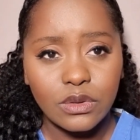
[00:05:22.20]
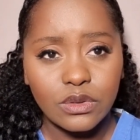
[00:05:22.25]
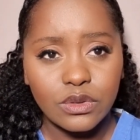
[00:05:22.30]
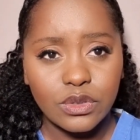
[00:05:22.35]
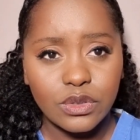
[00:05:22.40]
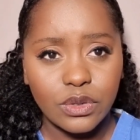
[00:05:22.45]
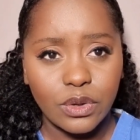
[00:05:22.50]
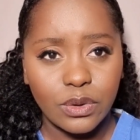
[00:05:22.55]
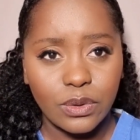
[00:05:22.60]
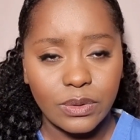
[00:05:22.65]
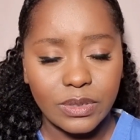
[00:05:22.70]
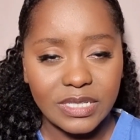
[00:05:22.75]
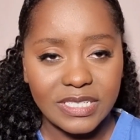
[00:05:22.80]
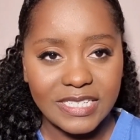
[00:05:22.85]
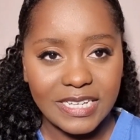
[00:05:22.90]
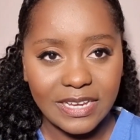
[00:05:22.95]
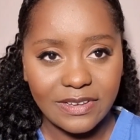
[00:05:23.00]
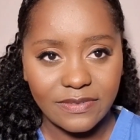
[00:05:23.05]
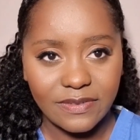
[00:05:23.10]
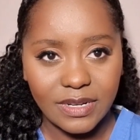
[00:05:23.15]
So
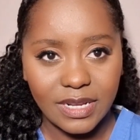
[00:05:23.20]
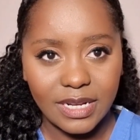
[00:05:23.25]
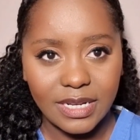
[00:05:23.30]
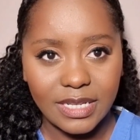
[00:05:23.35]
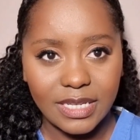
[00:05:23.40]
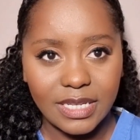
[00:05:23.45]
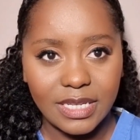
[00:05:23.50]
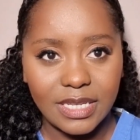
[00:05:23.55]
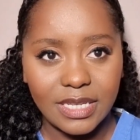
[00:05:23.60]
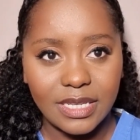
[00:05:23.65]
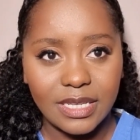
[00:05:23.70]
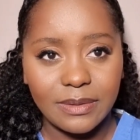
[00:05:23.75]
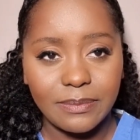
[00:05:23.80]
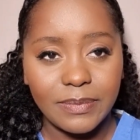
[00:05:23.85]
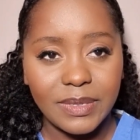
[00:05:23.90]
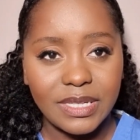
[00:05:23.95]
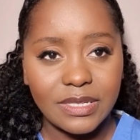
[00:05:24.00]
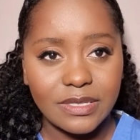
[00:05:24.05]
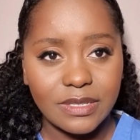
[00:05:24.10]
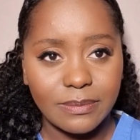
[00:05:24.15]
definitely
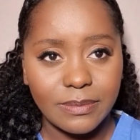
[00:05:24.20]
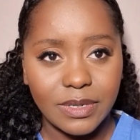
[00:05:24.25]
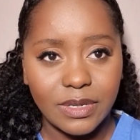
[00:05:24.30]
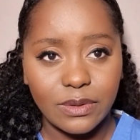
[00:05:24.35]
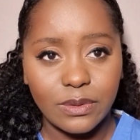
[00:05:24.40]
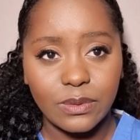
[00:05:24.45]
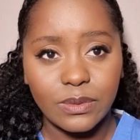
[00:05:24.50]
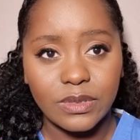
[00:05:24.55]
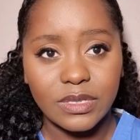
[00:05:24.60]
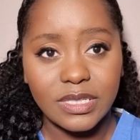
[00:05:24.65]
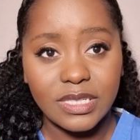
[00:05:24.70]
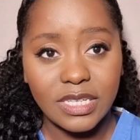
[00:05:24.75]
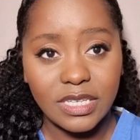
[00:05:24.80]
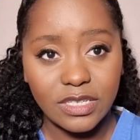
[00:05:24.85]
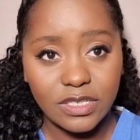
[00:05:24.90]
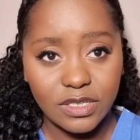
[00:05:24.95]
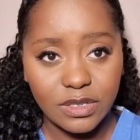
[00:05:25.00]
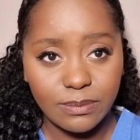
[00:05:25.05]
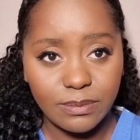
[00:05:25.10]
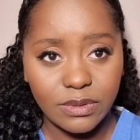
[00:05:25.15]
be somebody who is
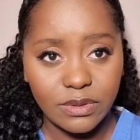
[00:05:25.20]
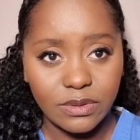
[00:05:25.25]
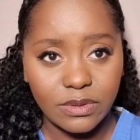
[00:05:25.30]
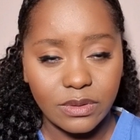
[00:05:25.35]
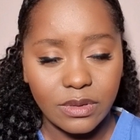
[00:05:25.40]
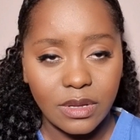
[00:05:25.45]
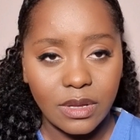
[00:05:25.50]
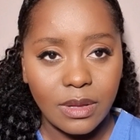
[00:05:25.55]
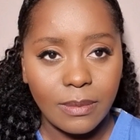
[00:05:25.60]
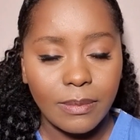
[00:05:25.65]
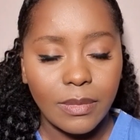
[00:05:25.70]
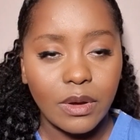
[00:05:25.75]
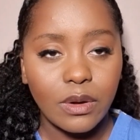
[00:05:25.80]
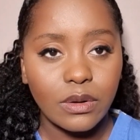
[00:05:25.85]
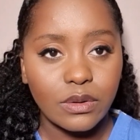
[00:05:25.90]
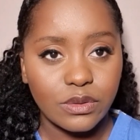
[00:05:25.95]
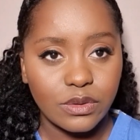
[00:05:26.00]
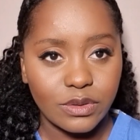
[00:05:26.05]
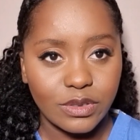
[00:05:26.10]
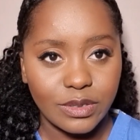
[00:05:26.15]
teachable, but
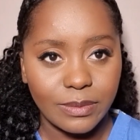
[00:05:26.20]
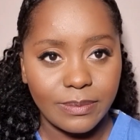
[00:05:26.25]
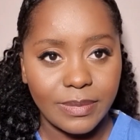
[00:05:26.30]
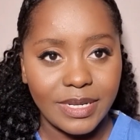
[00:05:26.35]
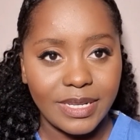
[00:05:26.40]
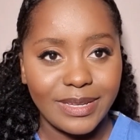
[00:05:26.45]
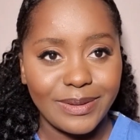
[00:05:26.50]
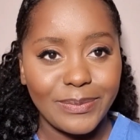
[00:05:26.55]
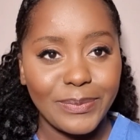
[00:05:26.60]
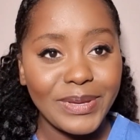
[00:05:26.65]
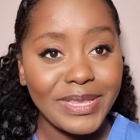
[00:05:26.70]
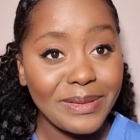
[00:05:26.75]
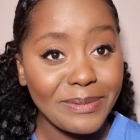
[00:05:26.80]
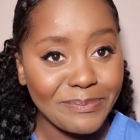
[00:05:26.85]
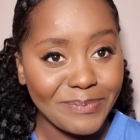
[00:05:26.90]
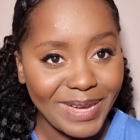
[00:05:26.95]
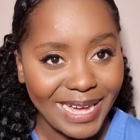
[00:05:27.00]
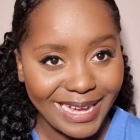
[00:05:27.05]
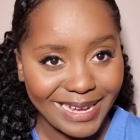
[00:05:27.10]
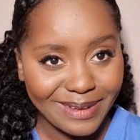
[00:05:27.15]
also somebody with a
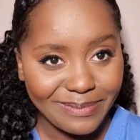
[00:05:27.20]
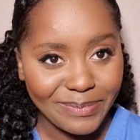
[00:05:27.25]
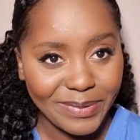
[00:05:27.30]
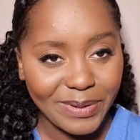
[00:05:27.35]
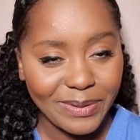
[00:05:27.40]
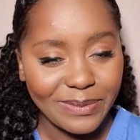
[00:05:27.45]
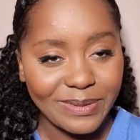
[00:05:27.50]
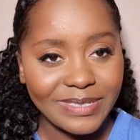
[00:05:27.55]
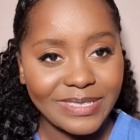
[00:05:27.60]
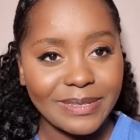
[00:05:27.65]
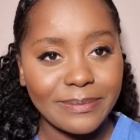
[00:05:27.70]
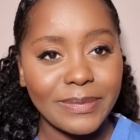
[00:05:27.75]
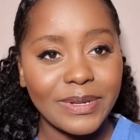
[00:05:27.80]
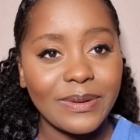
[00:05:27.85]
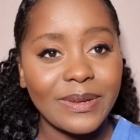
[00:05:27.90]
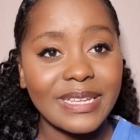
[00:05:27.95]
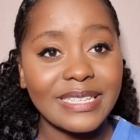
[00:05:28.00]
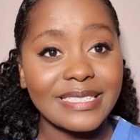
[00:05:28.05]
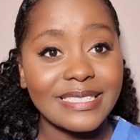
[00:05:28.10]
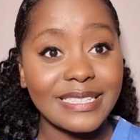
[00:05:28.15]
backbone,
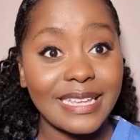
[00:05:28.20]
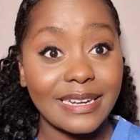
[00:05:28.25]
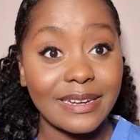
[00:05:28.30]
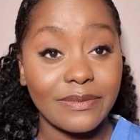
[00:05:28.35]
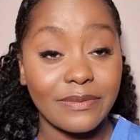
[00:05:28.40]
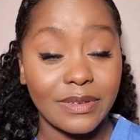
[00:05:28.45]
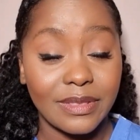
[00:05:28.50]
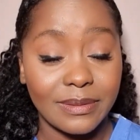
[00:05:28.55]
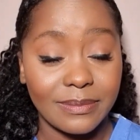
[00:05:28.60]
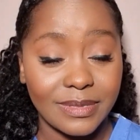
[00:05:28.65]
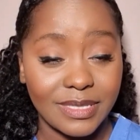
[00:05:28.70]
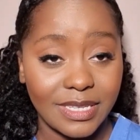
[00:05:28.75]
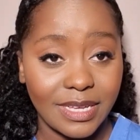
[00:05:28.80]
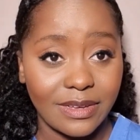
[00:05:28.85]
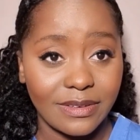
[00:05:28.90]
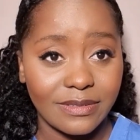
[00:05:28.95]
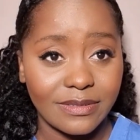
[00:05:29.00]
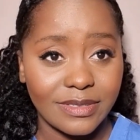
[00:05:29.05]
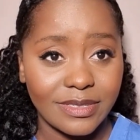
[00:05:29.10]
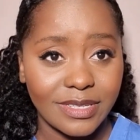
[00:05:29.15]
somebody who can stand up for
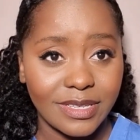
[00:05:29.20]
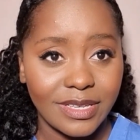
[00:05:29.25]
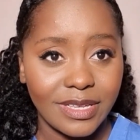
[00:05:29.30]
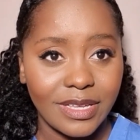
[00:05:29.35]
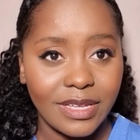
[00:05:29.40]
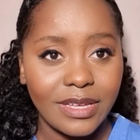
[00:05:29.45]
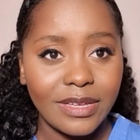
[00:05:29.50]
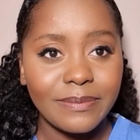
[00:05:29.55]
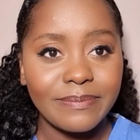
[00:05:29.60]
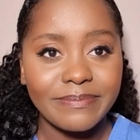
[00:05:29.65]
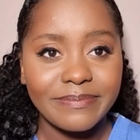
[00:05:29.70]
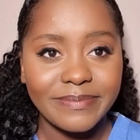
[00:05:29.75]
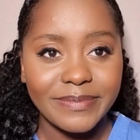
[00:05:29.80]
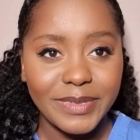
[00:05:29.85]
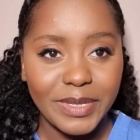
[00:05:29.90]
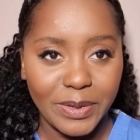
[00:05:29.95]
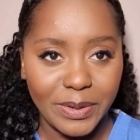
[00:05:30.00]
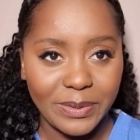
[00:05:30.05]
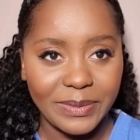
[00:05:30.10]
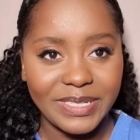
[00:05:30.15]
themselves.
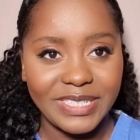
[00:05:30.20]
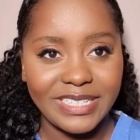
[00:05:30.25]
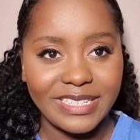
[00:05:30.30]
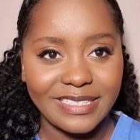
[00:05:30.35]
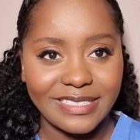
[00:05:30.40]
You owe it to